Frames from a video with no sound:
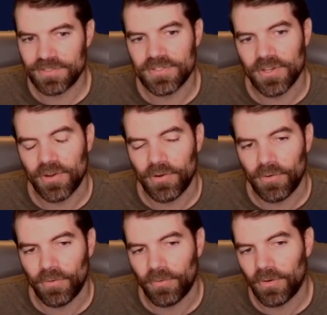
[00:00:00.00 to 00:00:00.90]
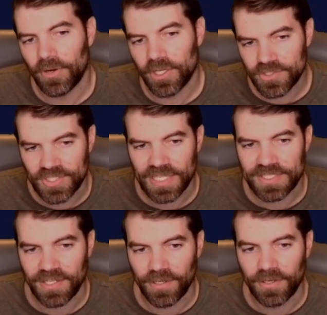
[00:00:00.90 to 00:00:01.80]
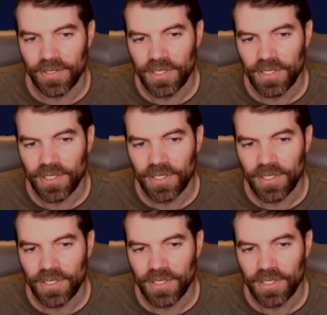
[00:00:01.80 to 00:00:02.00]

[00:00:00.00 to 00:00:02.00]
So good sets here.